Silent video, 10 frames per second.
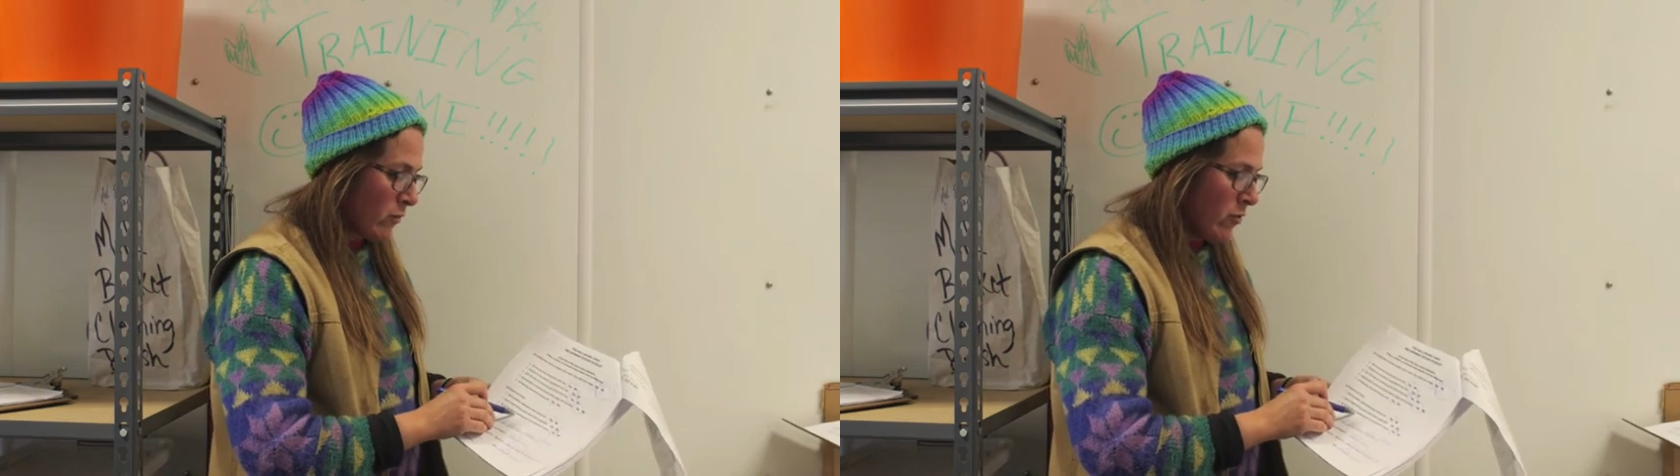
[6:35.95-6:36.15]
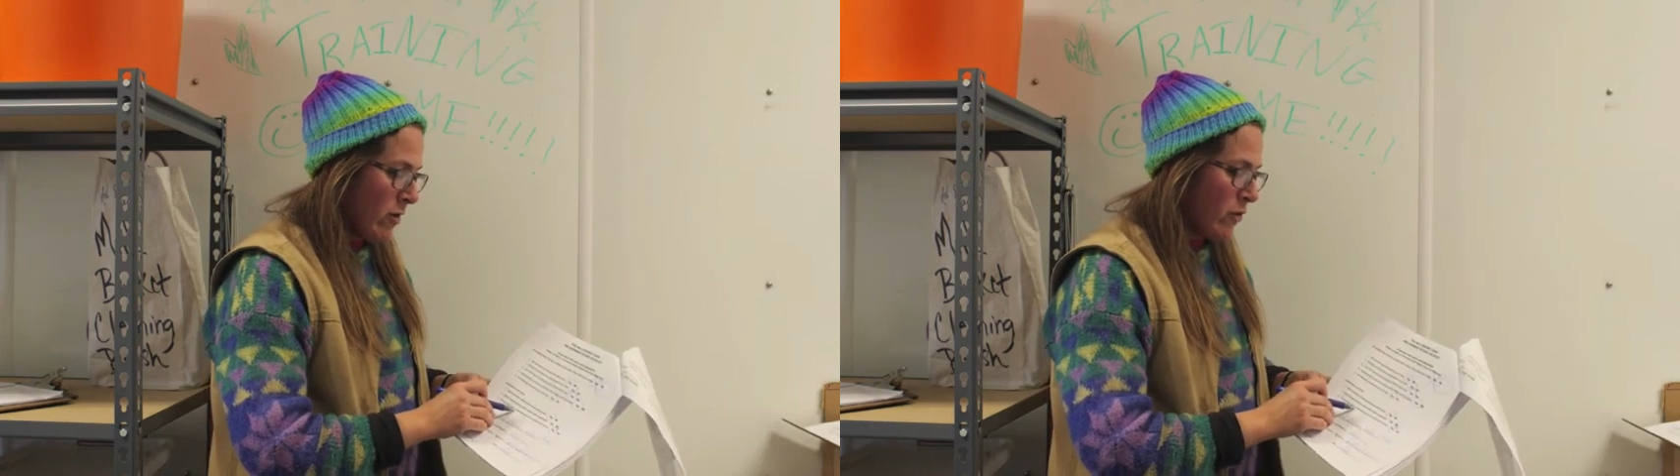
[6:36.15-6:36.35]

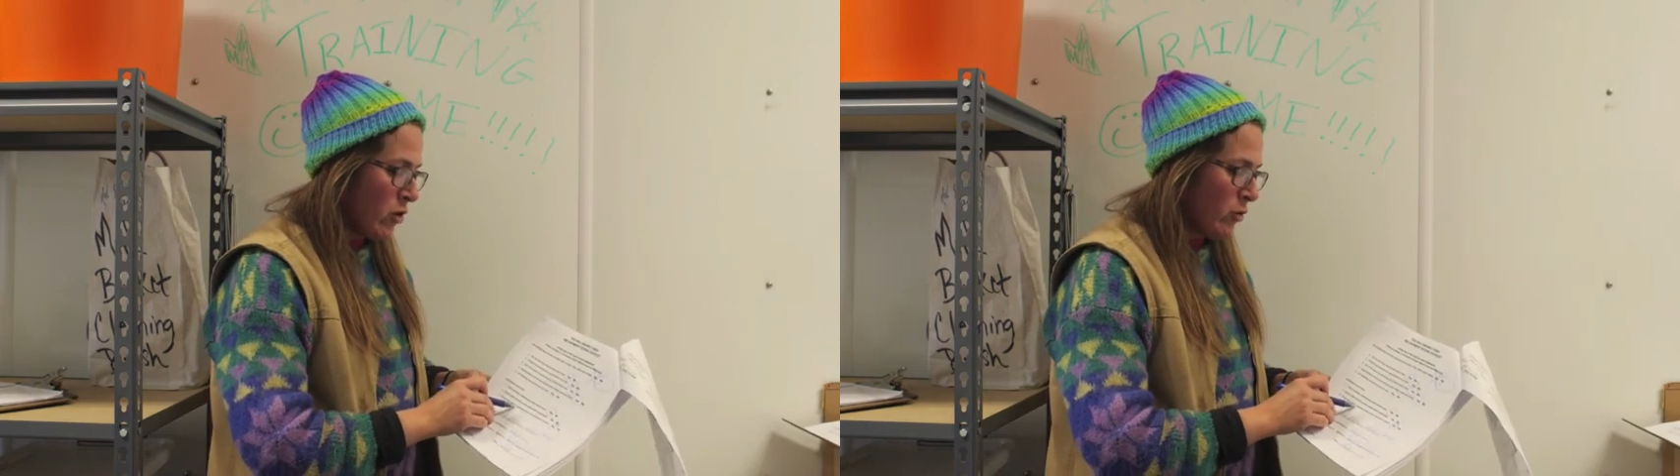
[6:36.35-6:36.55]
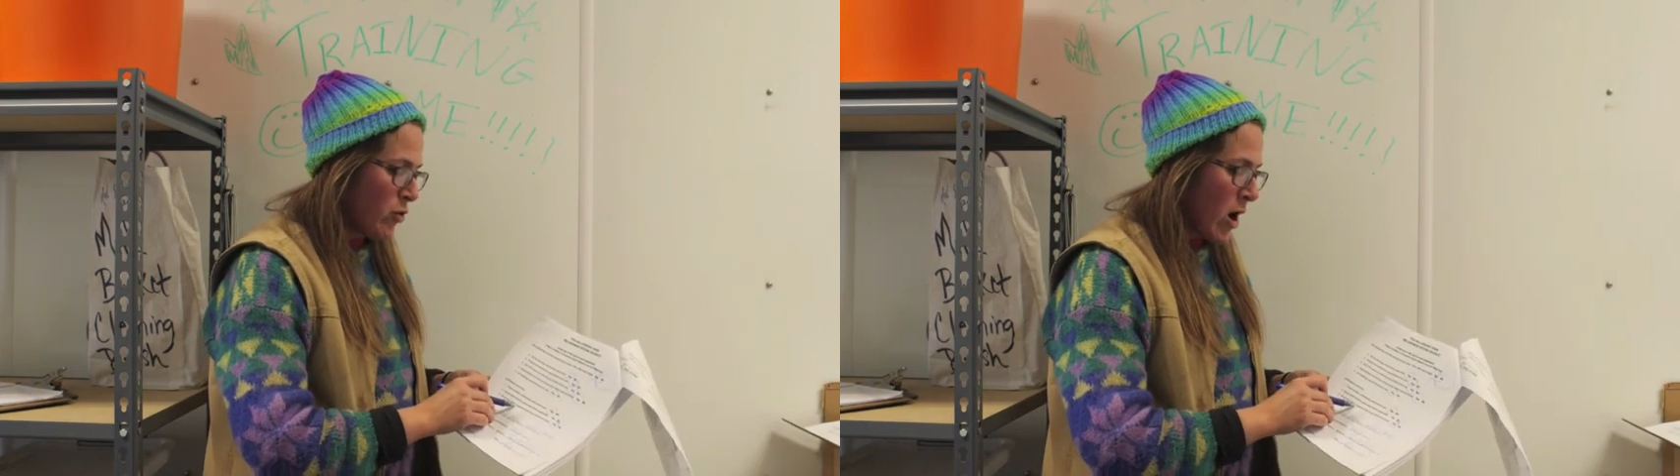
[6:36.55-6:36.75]

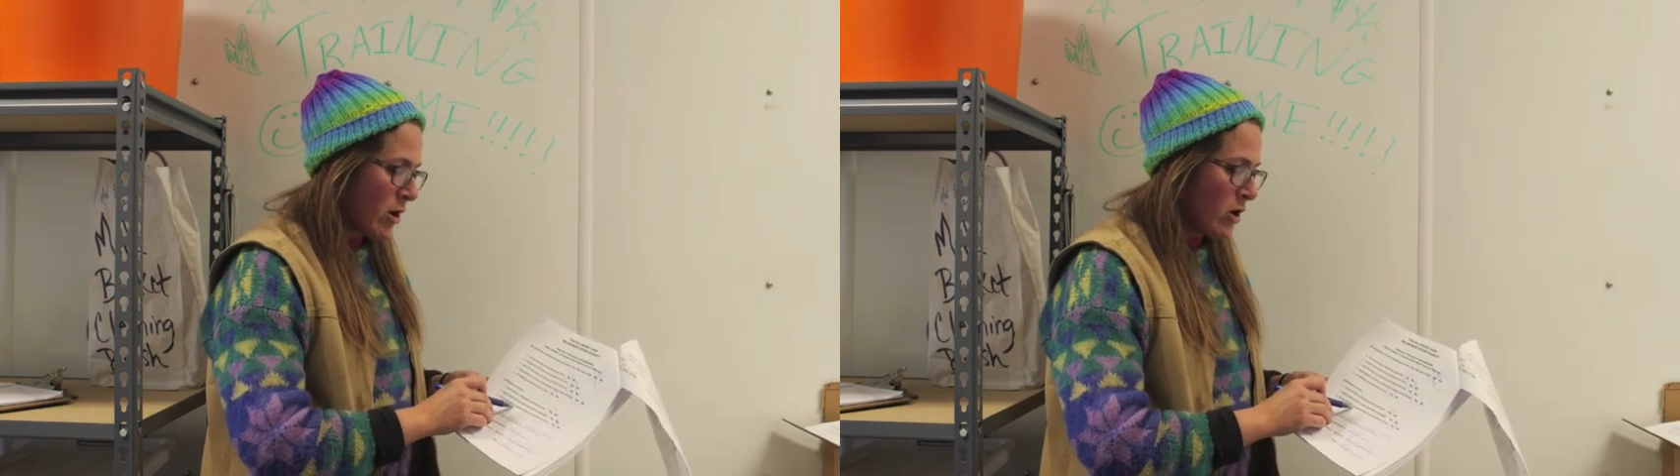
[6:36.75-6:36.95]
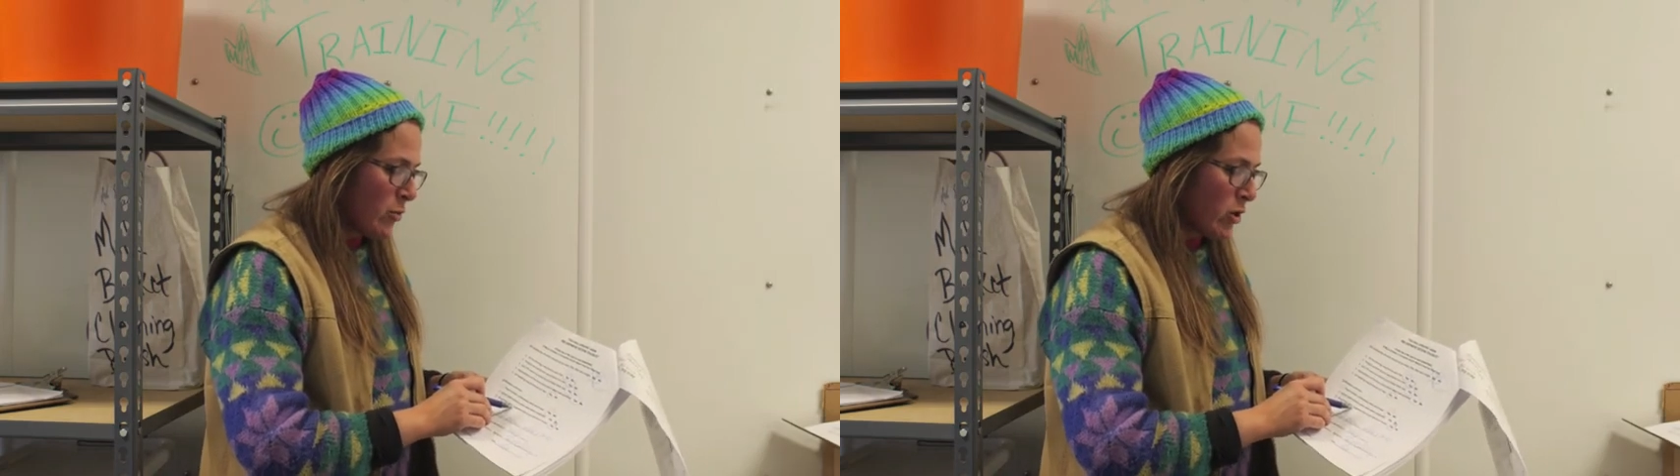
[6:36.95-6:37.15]
reviewed
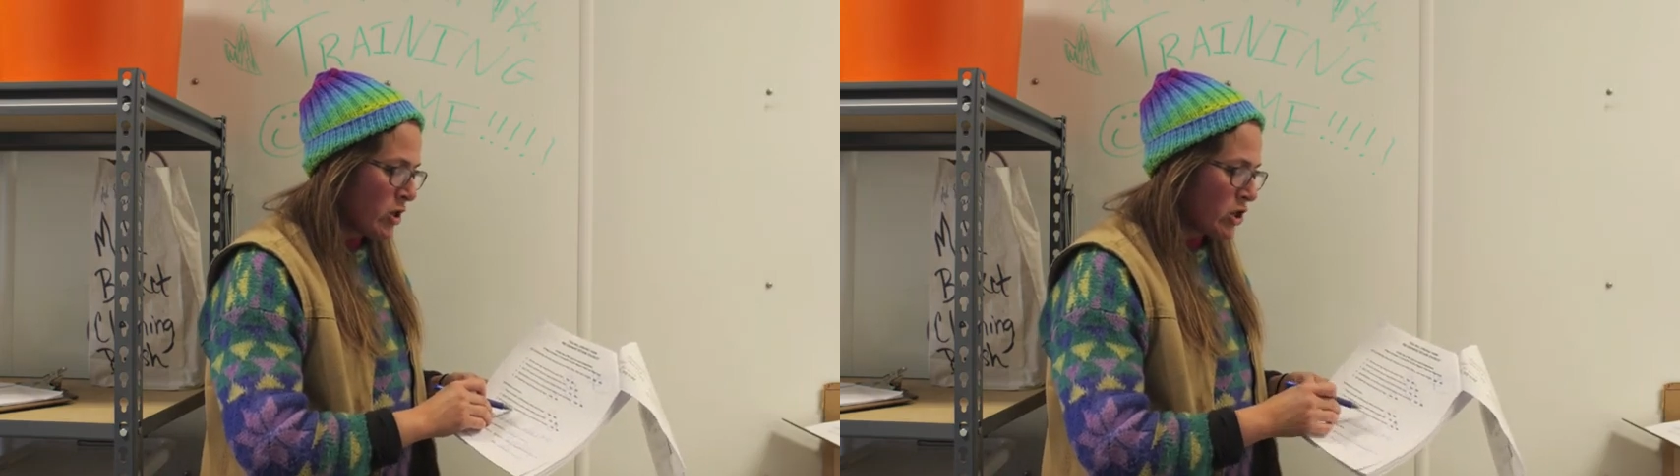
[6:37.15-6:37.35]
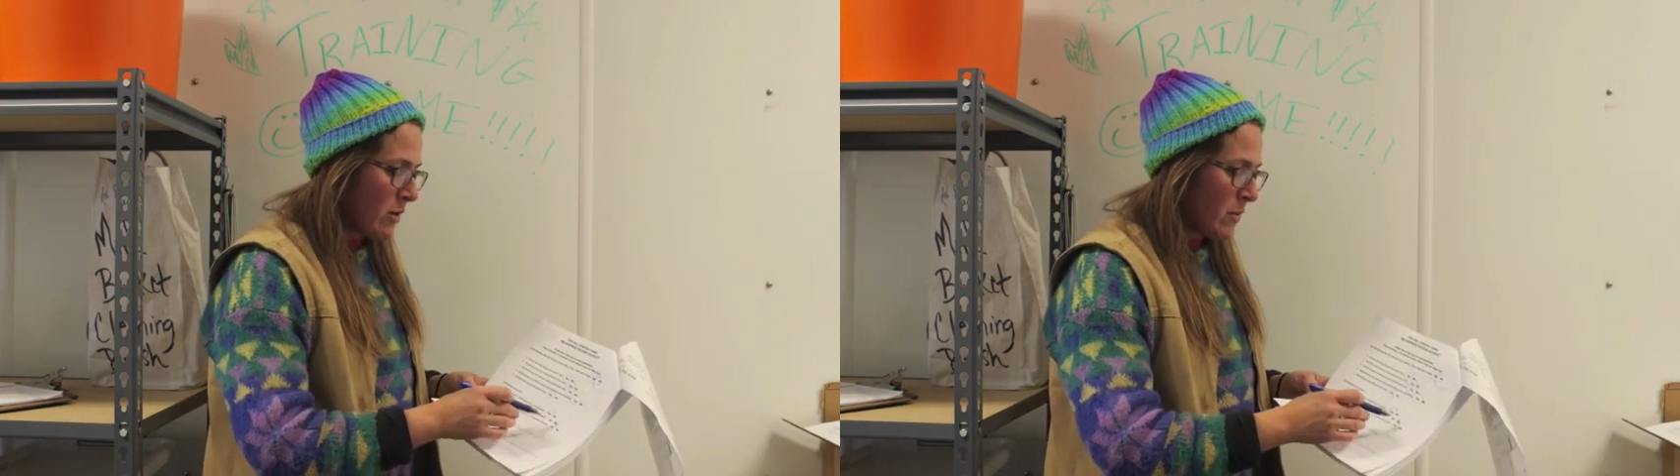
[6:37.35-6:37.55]
prior to
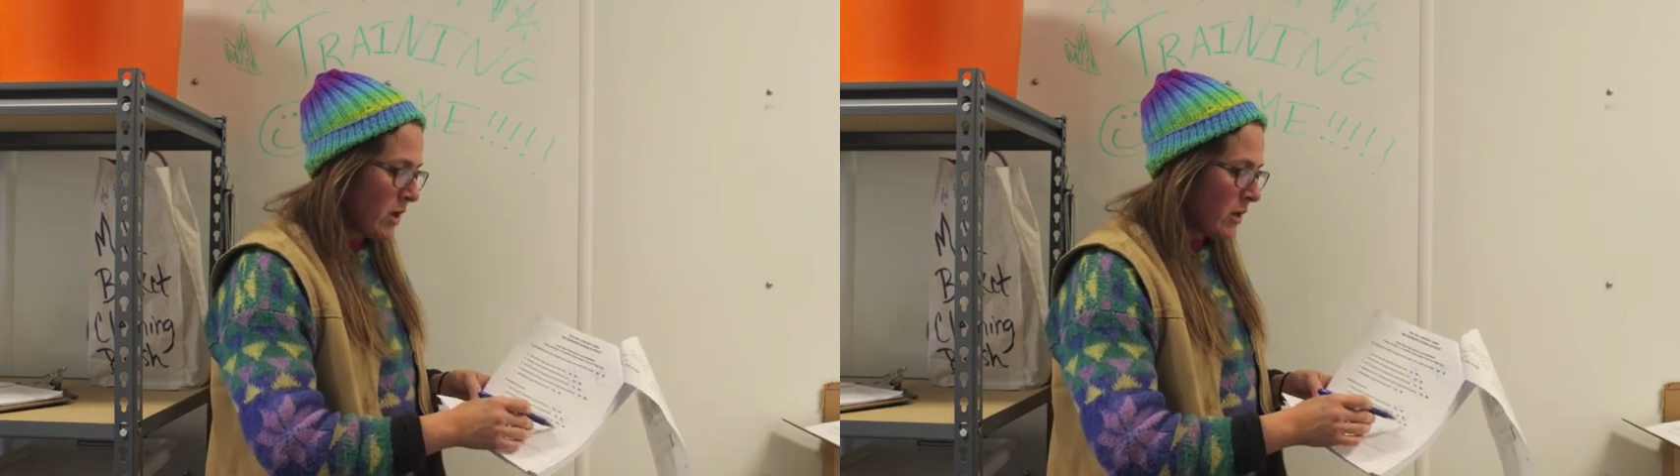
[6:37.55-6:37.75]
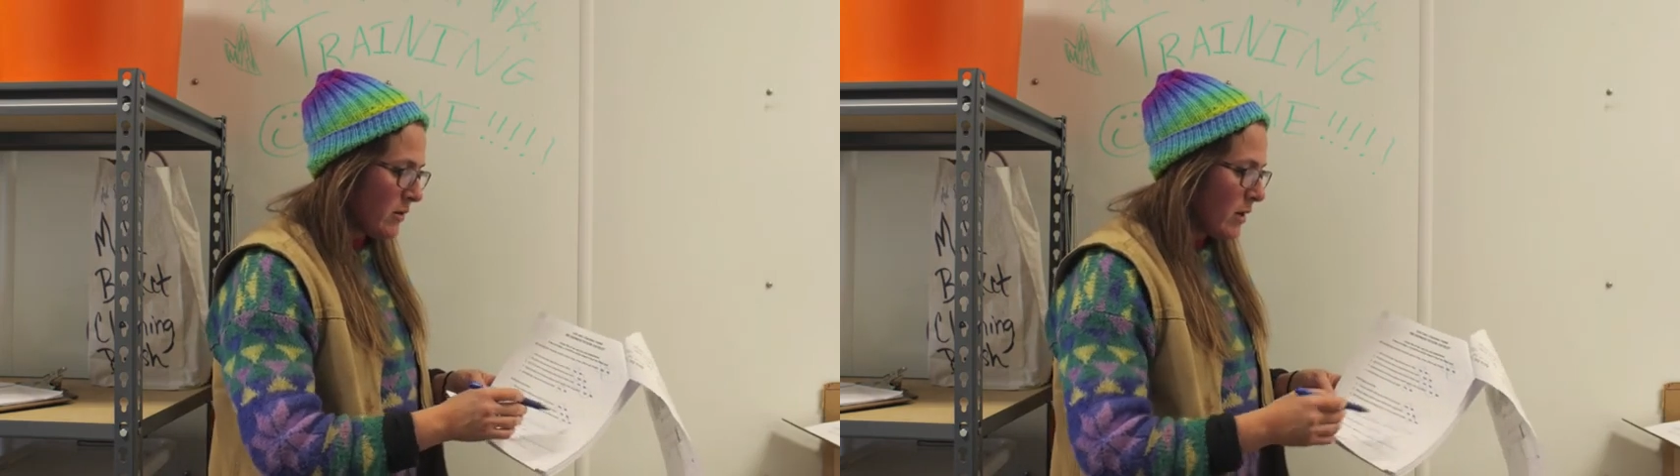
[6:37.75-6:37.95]

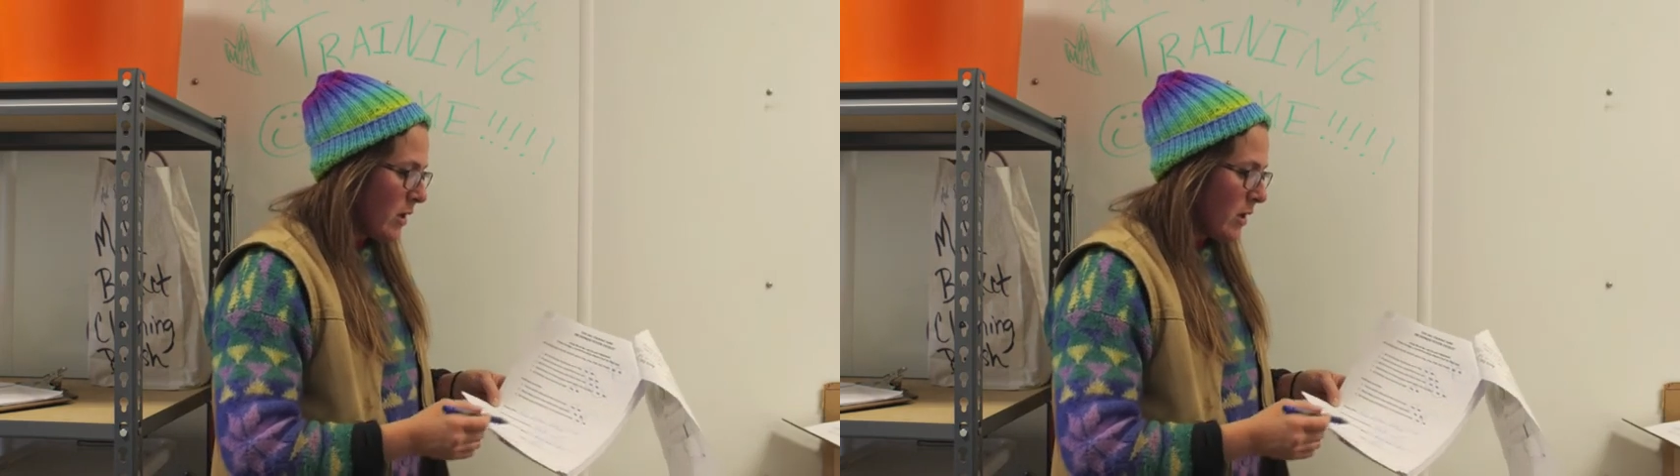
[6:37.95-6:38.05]
pre-shipment.